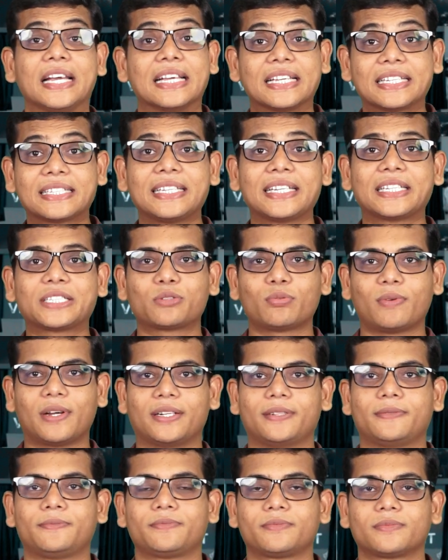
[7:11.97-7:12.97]
Sixth
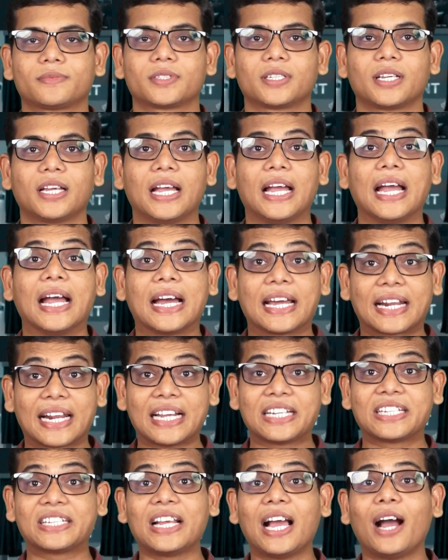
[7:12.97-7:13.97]
one,
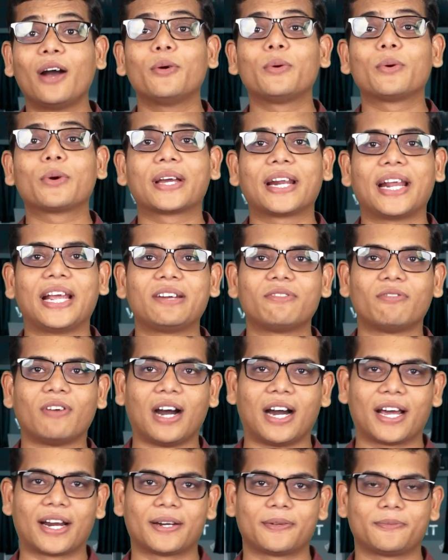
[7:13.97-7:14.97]
Russia-Ukraine
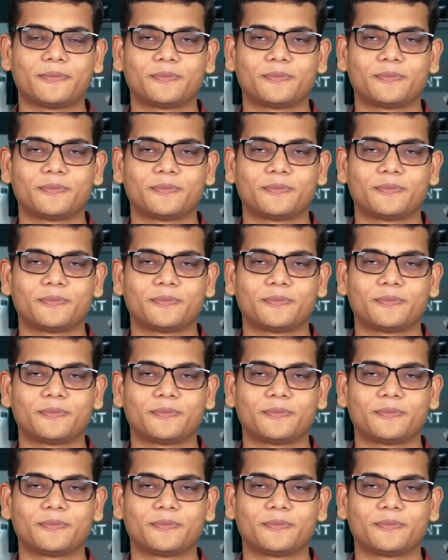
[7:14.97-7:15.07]
war.